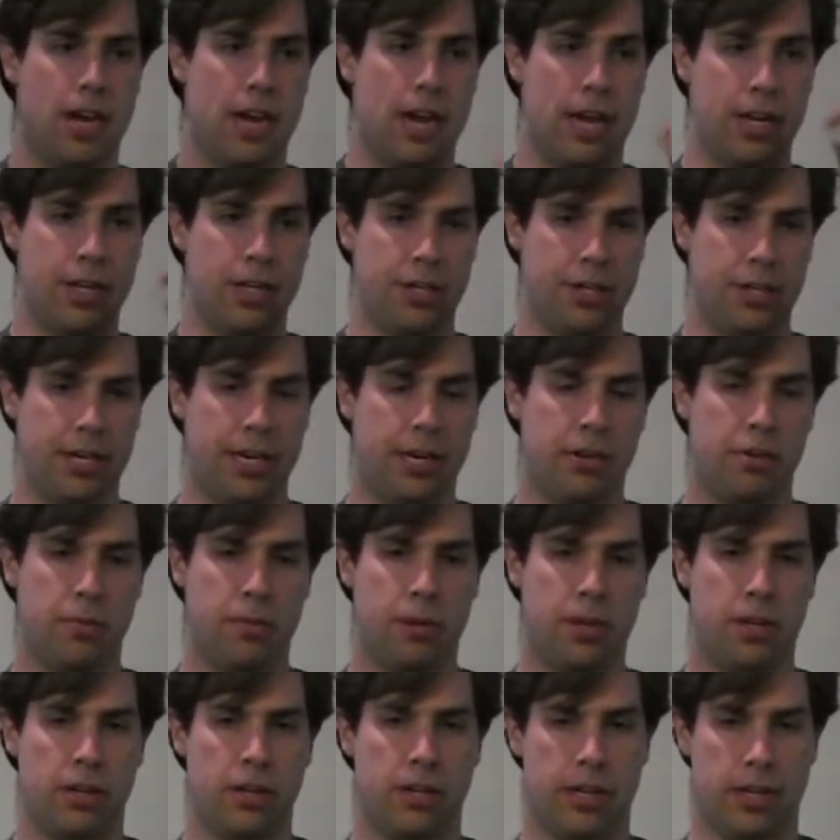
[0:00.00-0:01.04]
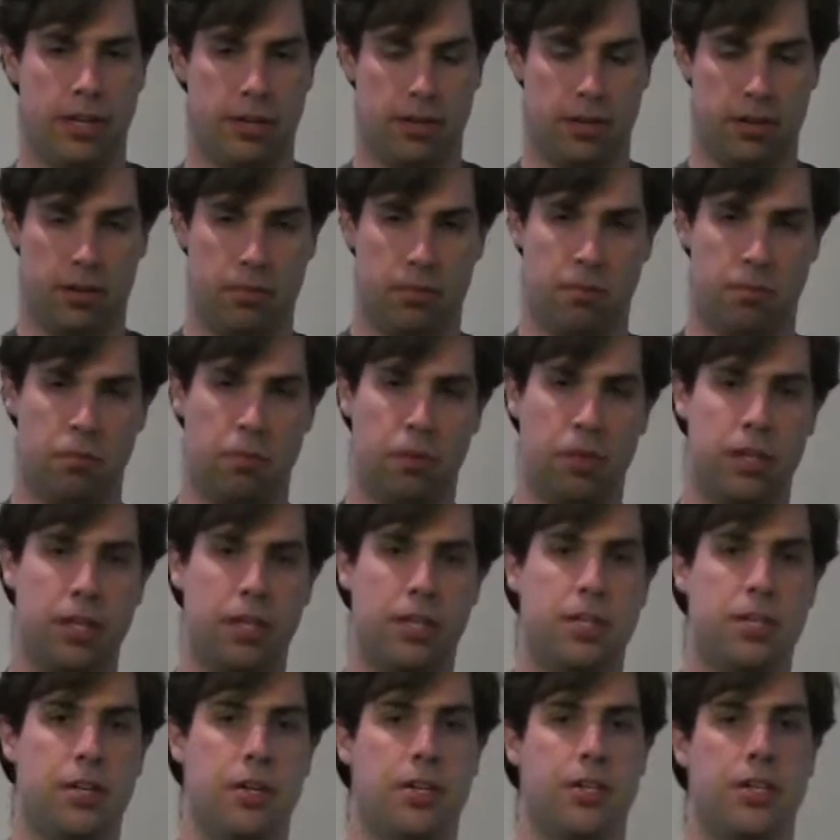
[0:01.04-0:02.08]
and just incrementally
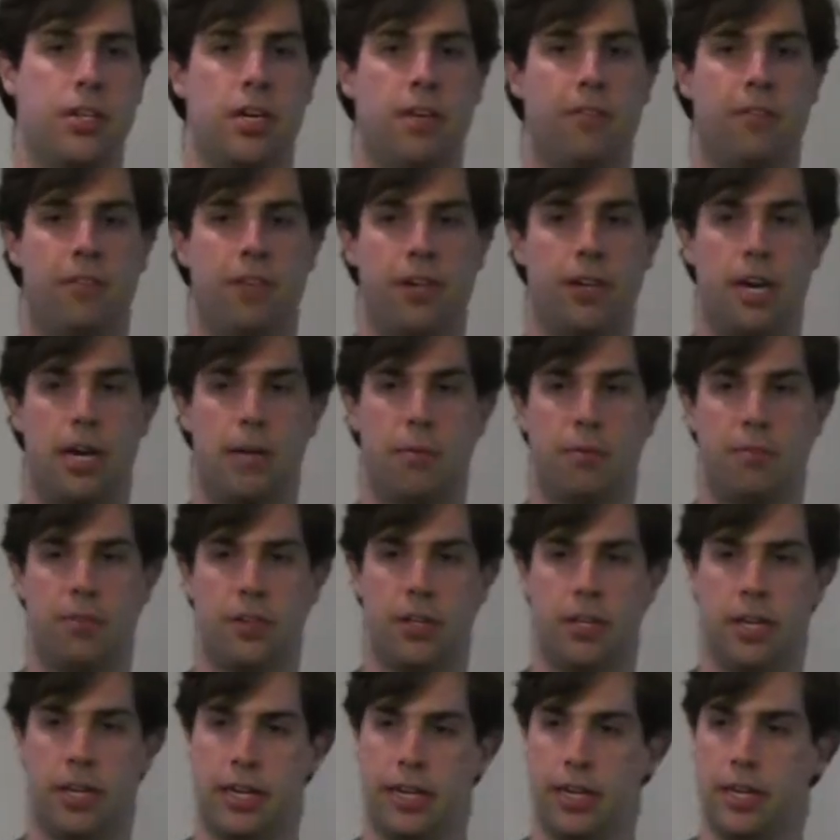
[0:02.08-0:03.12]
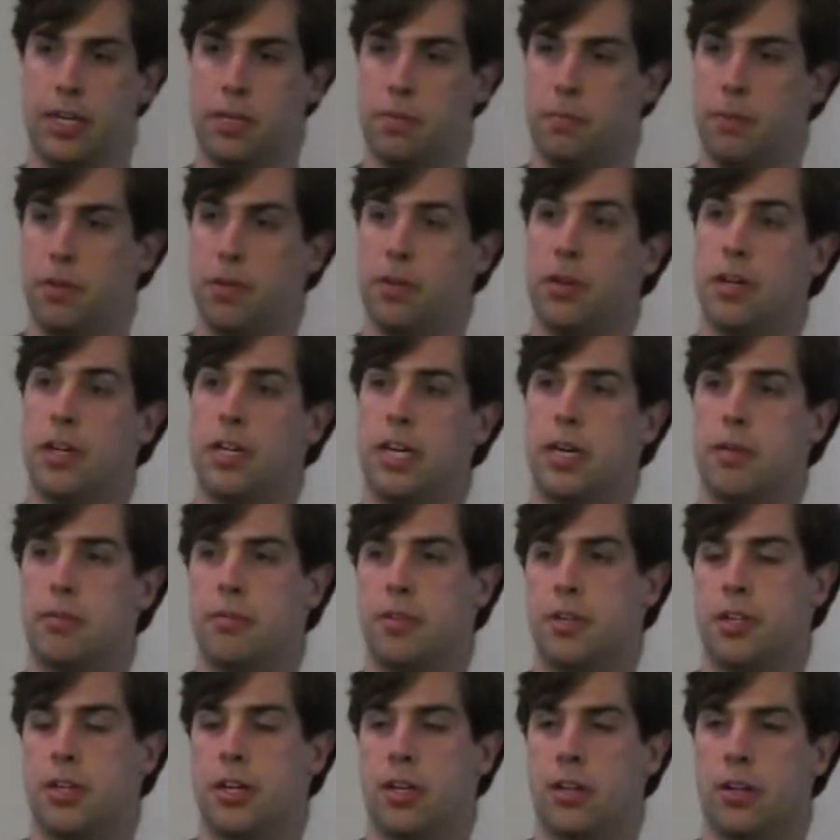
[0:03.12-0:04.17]
release their stuff on top of it, they could each build on top of
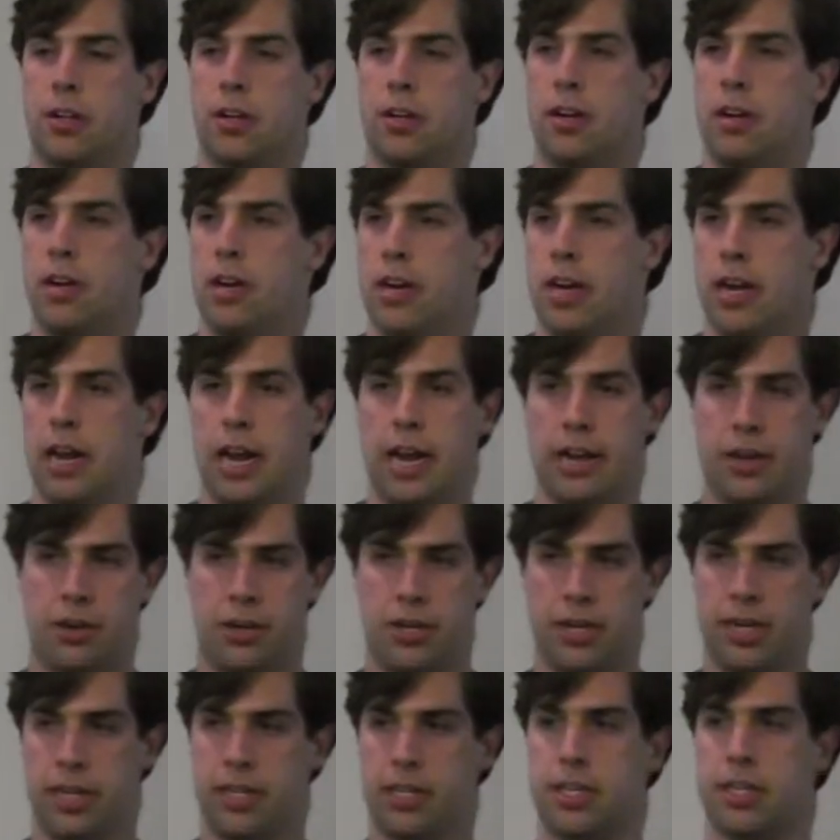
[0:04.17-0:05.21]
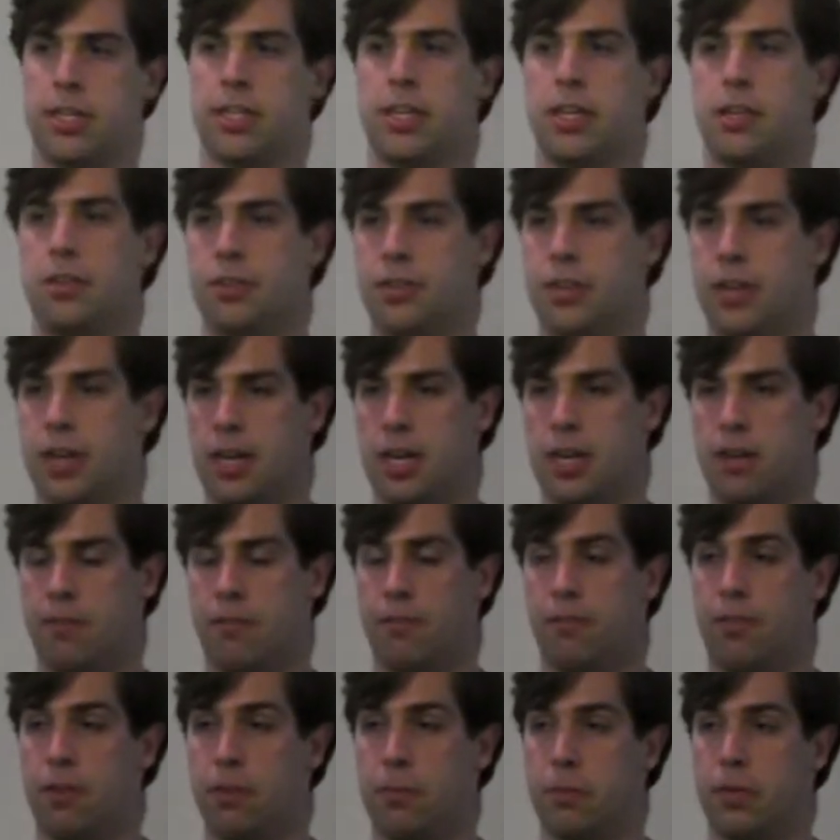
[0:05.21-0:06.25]
each other, and you take the cycle time
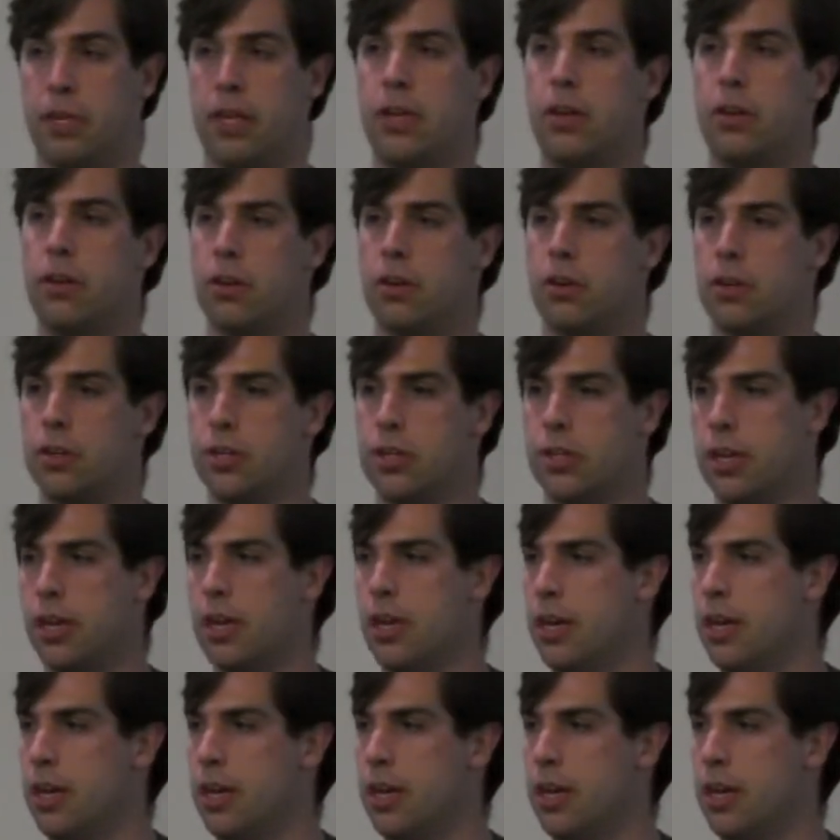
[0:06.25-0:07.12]
from years